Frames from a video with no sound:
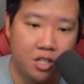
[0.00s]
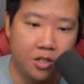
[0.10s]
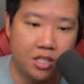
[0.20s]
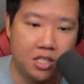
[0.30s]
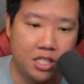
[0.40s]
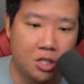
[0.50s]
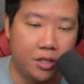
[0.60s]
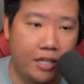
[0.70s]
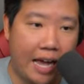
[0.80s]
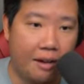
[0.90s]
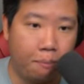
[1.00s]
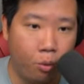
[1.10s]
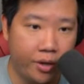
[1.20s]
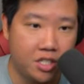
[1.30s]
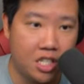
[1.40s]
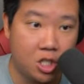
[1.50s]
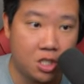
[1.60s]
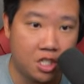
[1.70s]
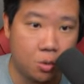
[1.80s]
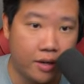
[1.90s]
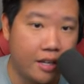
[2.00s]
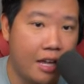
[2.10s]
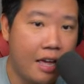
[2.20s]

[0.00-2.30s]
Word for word: You can see you can add points into this one.